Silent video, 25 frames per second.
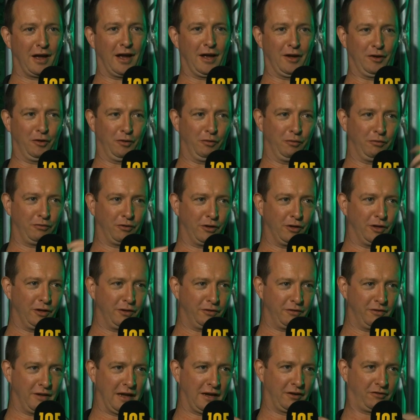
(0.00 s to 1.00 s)
guy who's going
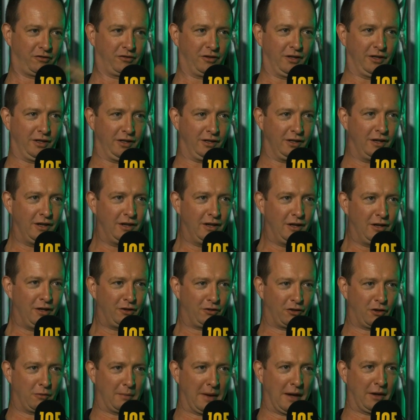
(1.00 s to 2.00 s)
to actually
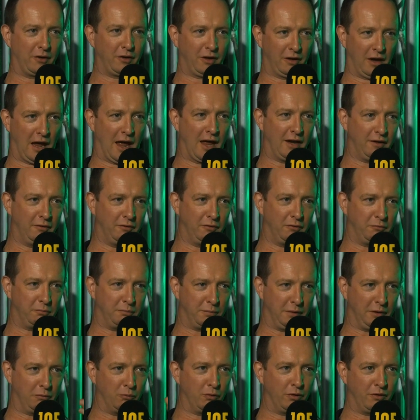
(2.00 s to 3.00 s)
come out and, and,
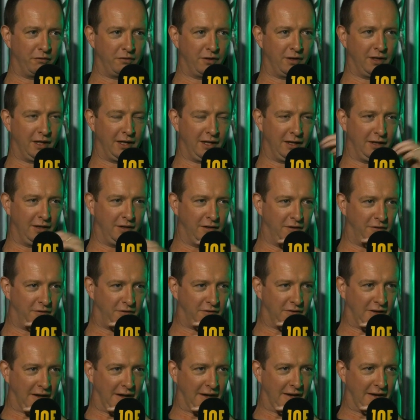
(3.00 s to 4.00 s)
be one of the lead
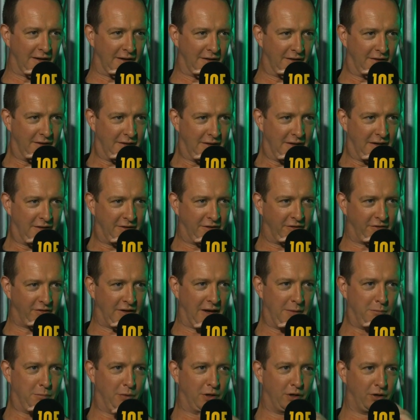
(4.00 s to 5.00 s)
uh,
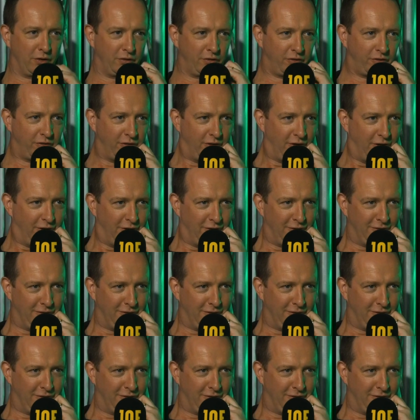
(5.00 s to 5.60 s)
dissemblers